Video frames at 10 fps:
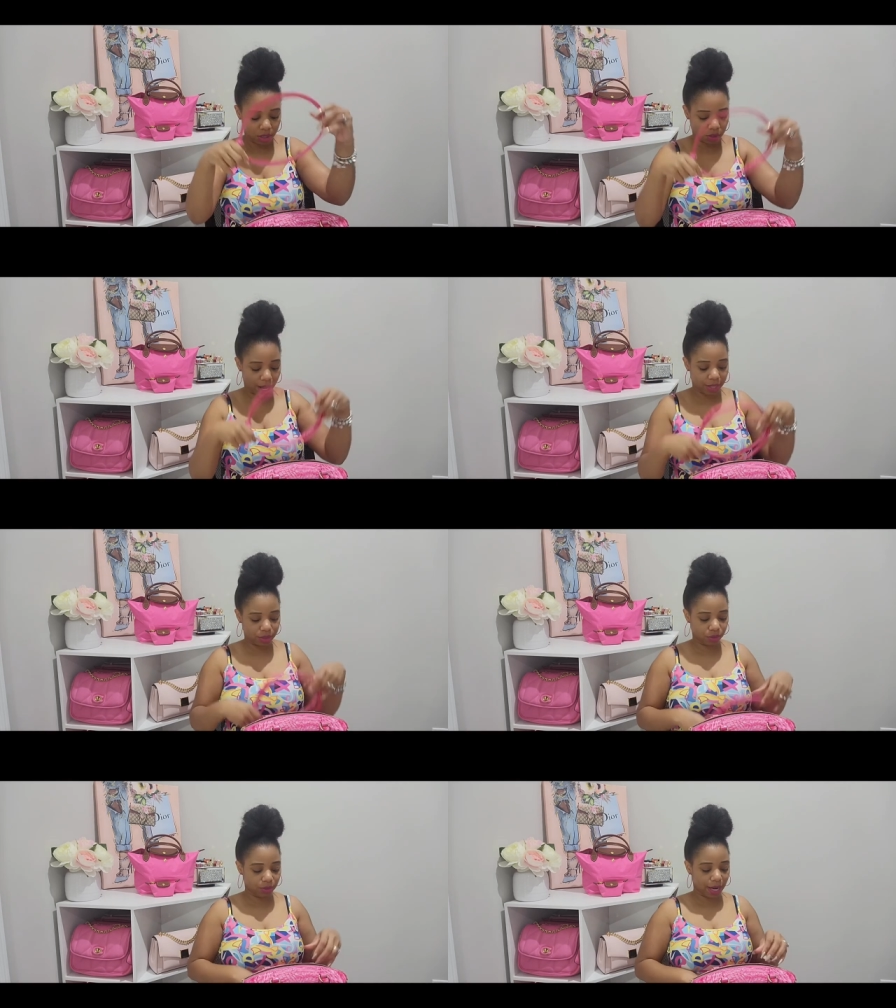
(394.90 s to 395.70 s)
So I
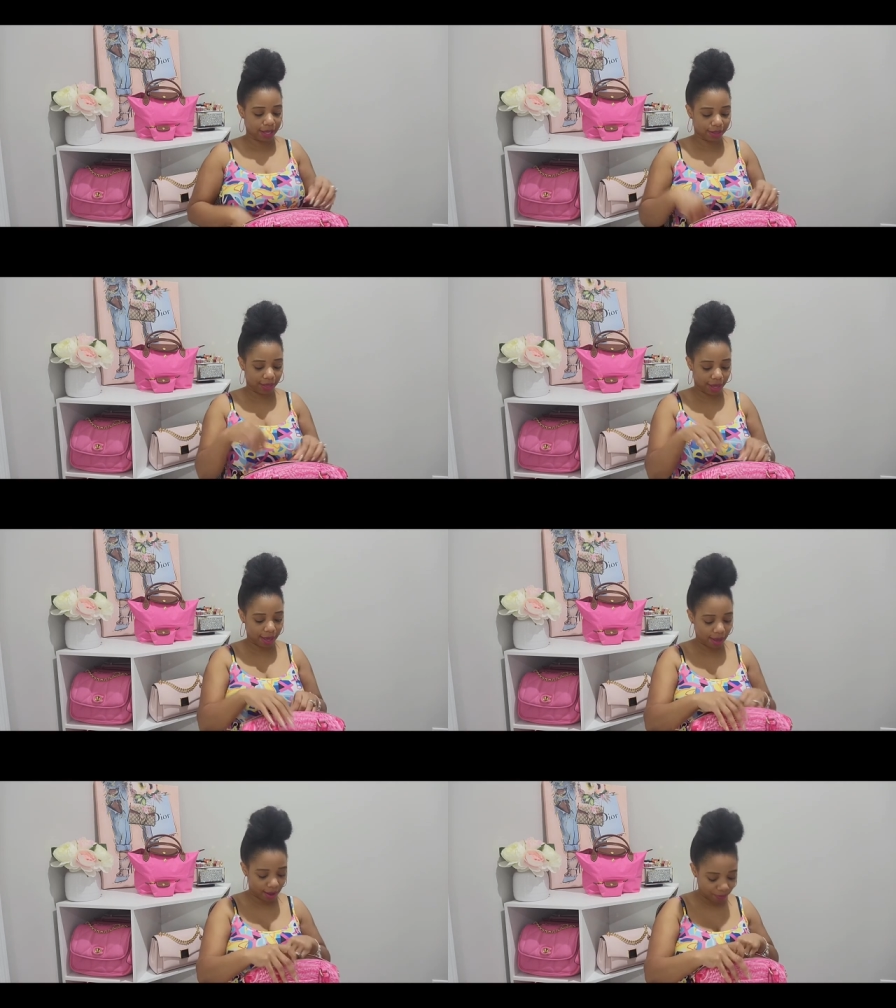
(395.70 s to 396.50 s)
do like
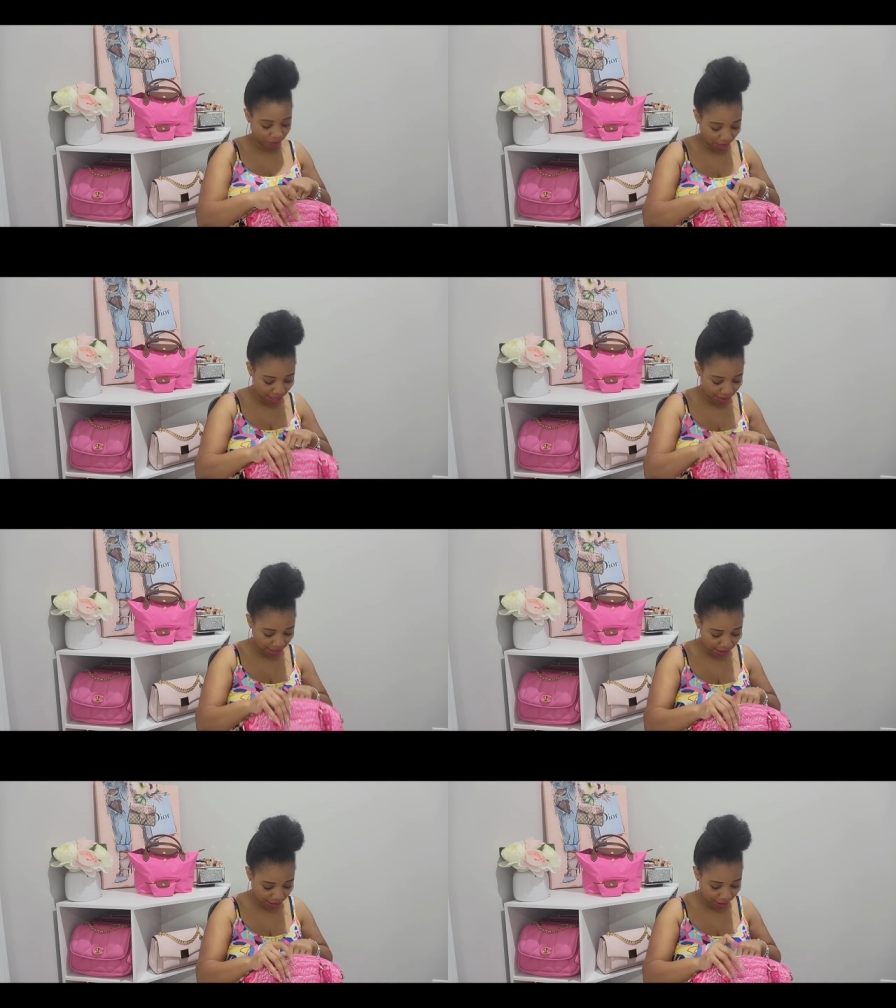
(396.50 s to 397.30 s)
that. And
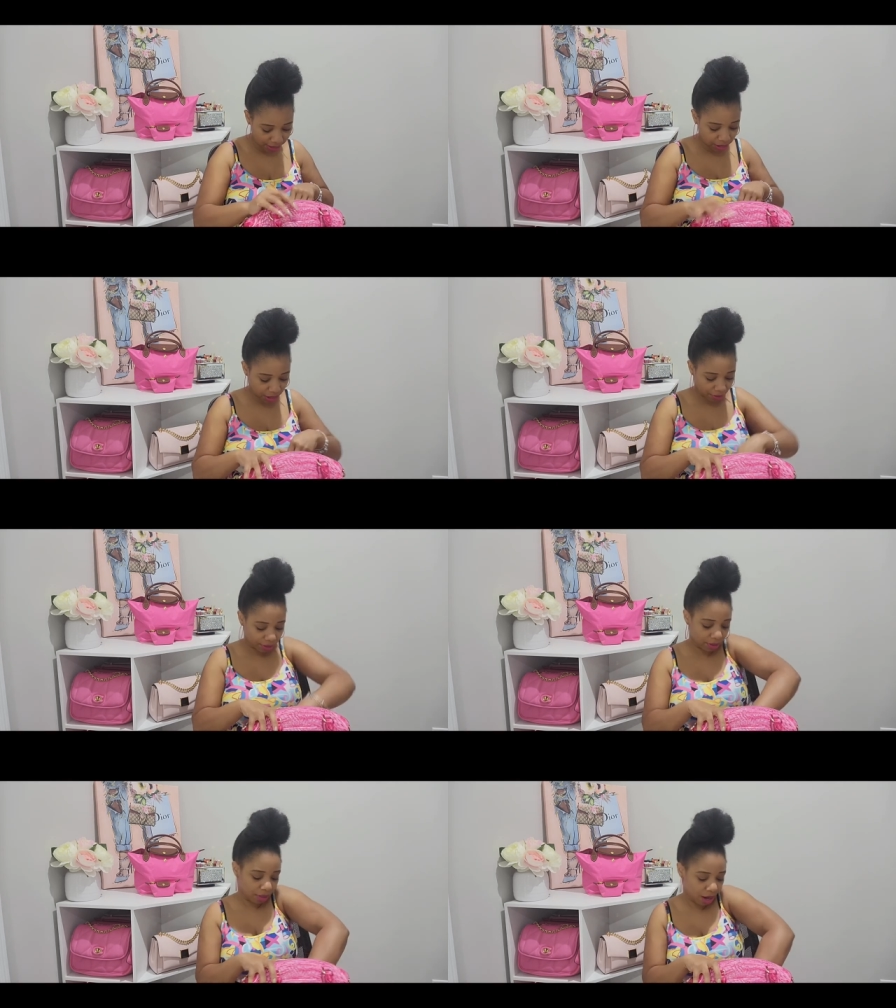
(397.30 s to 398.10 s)
then the
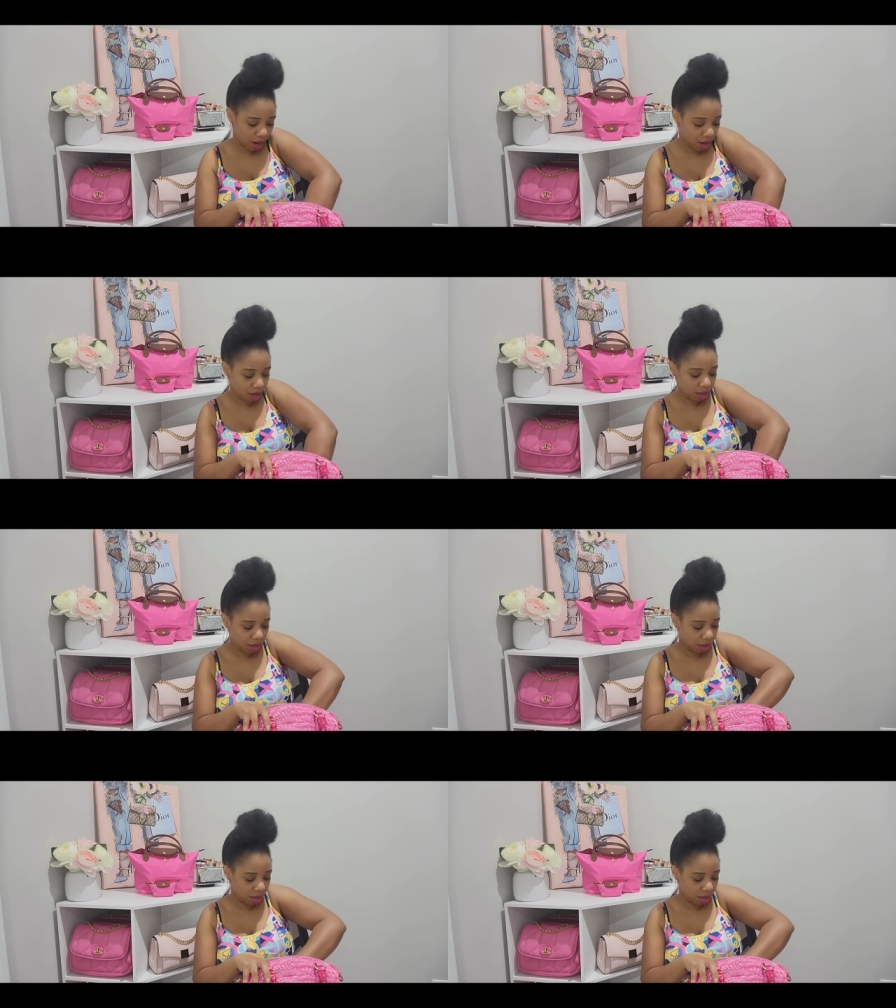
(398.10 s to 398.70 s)
interior, y'all.